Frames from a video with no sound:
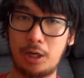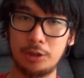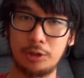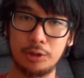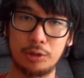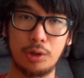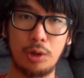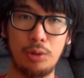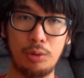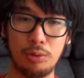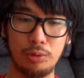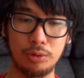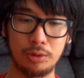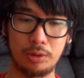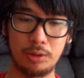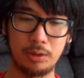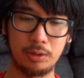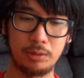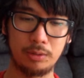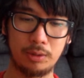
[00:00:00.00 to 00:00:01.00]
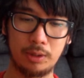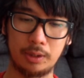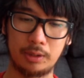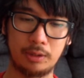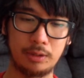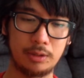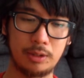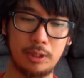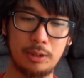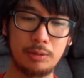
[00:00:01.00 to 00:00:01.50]
larger goals, like
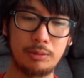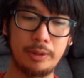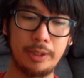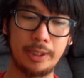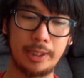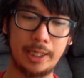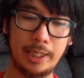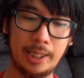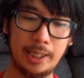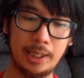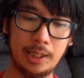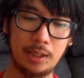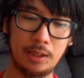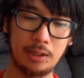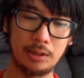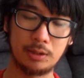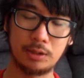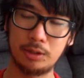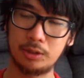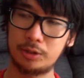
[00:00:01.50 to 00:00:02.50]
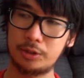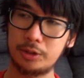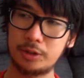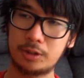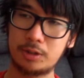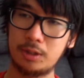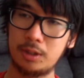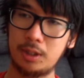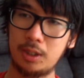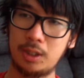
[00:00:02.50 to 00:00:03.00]
because they don't really care. It's
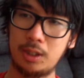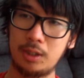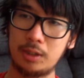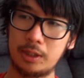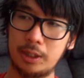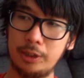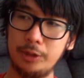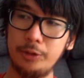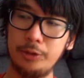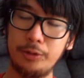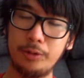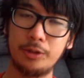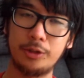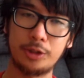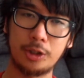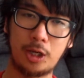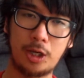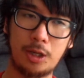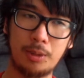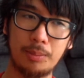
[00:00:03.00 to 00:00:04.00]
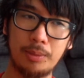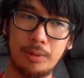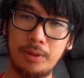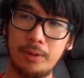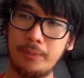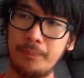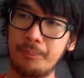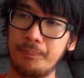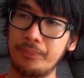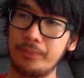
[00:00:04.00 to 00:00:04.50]
just can you do the job?
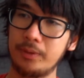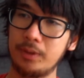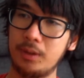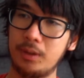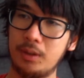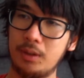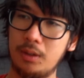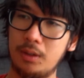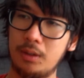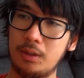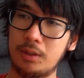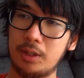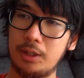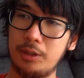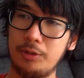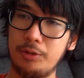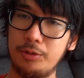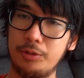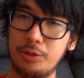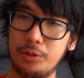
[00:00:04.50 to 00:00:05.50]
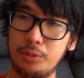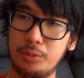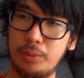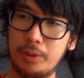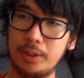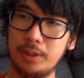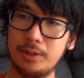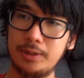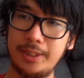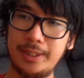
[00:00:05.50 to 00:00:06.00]
Can you do
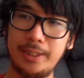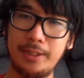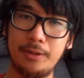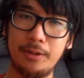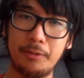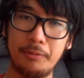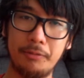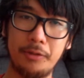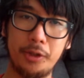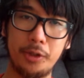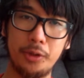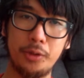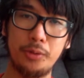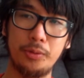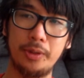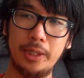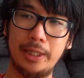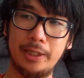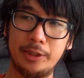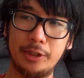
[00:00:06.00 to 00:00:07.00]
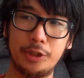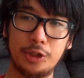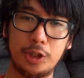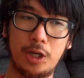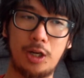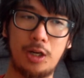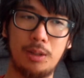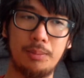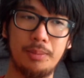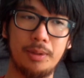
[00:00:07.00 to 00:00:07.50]
what is needed of you in the
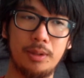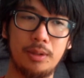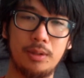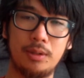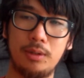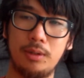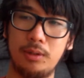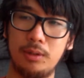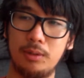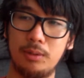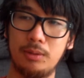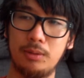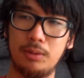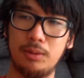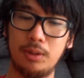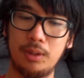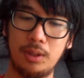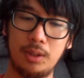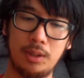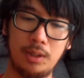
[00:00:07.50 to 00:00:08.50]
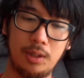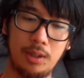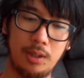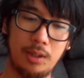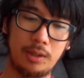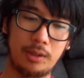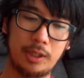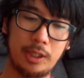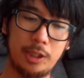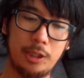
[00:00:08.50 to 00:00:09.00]
job?
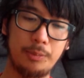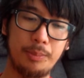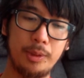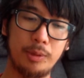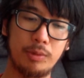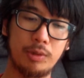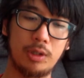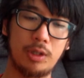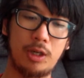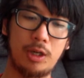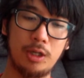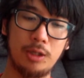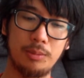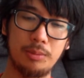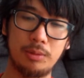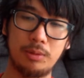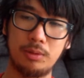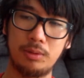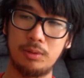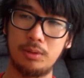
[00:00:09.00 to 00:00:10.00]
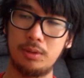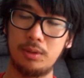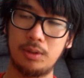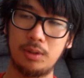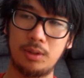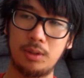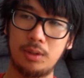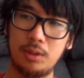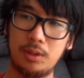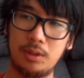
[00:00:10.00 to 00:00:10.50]
Can you be reliable?
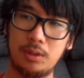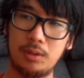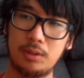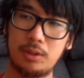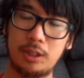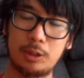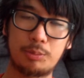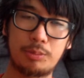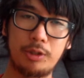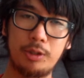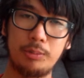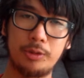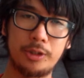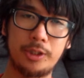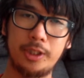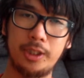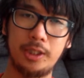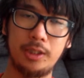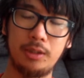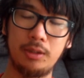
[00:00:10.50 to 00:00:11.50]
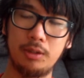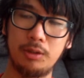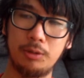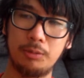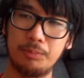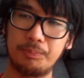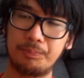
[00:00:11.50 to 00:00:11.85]
That's pretty much it,